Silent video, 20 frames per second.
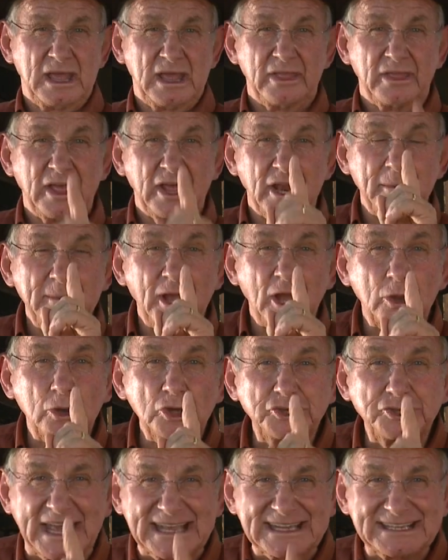That'll be a
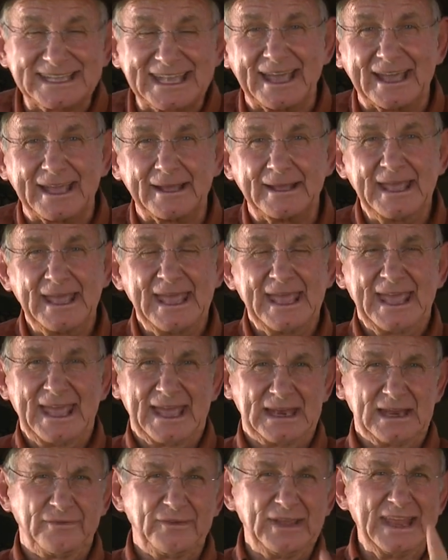good tester.
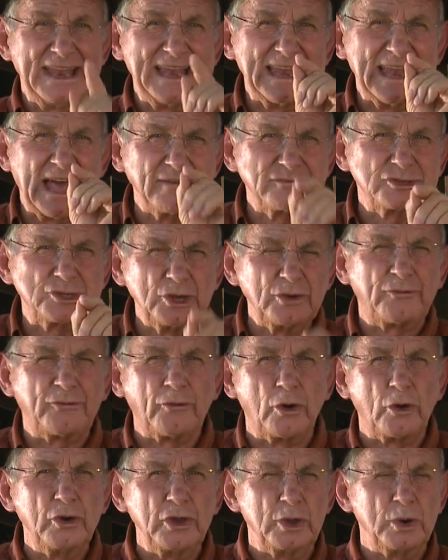And if he loves you
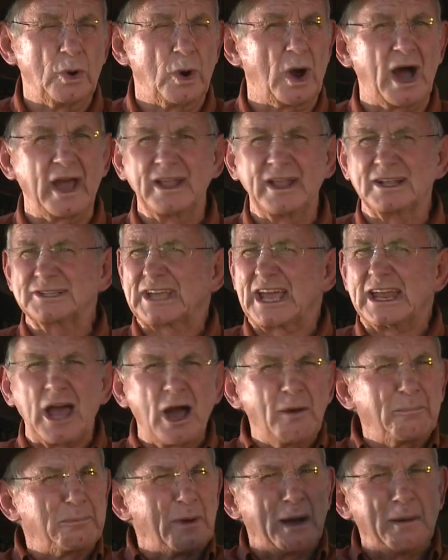for who you are, he'll say,
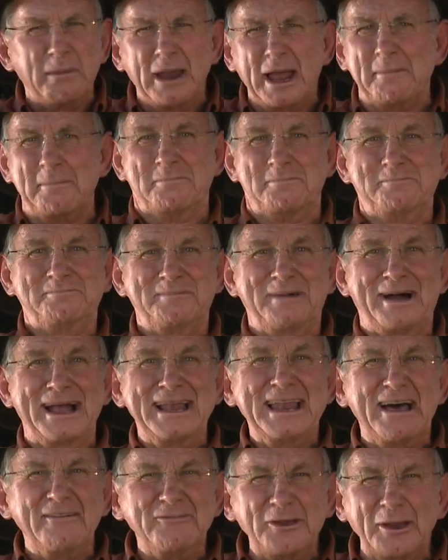no problem. I
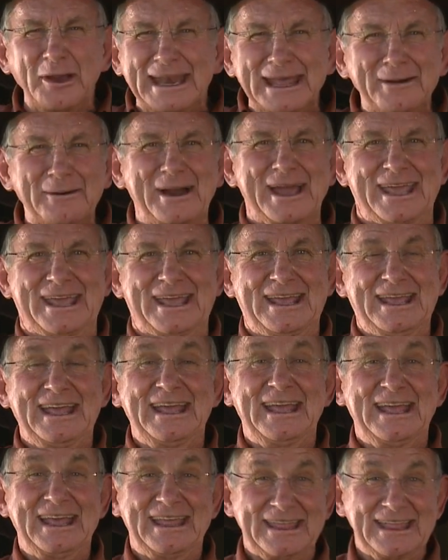love you anyway.
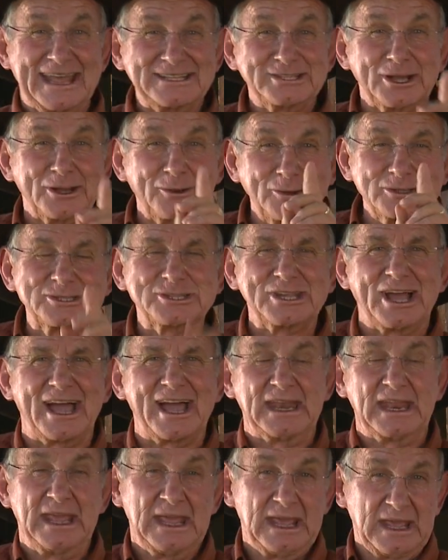That's a good
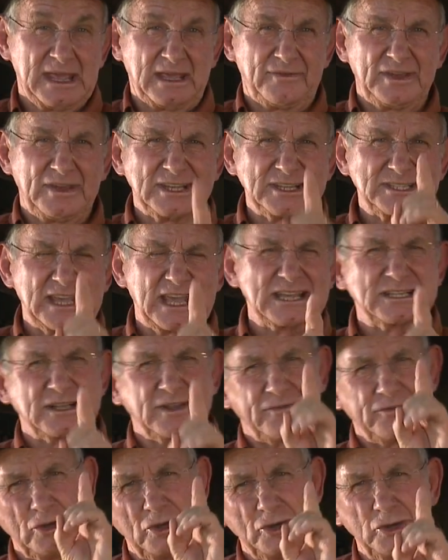sign. If he says,
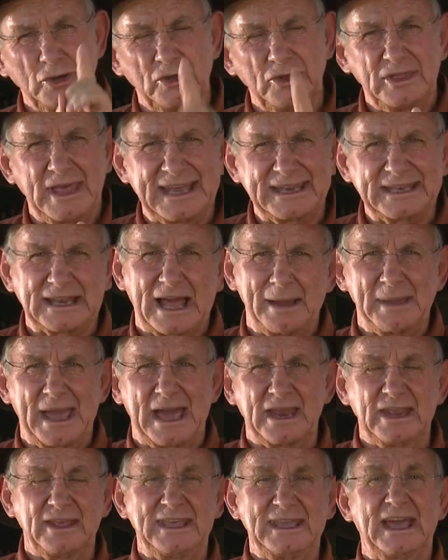if you do that, I'm
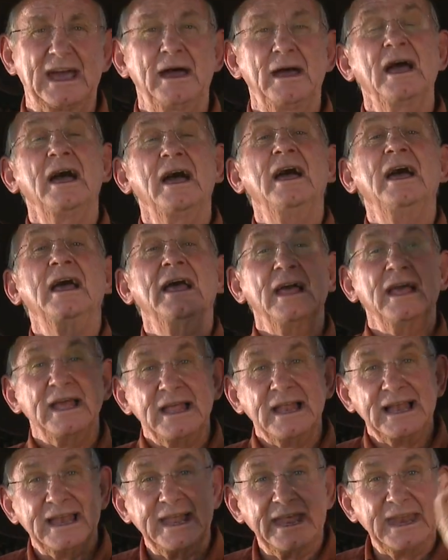out of here,
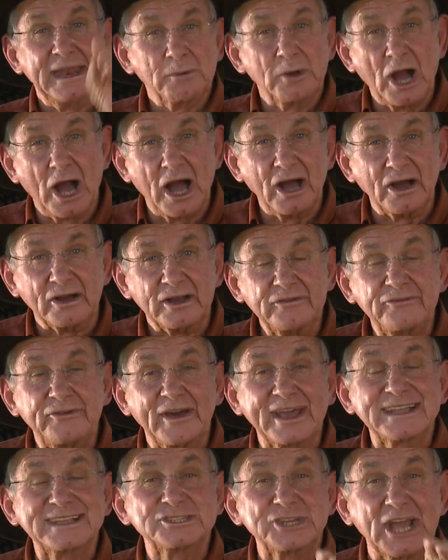let him go. In
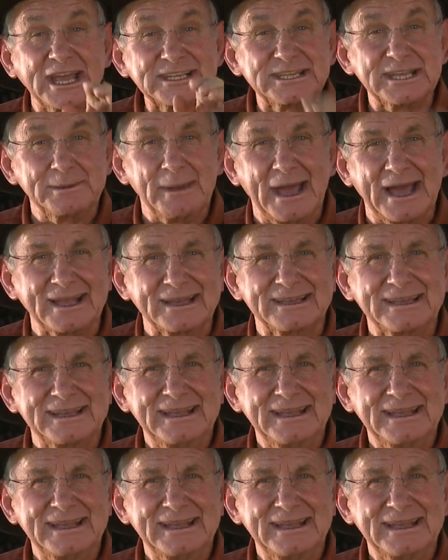fact, chase him out.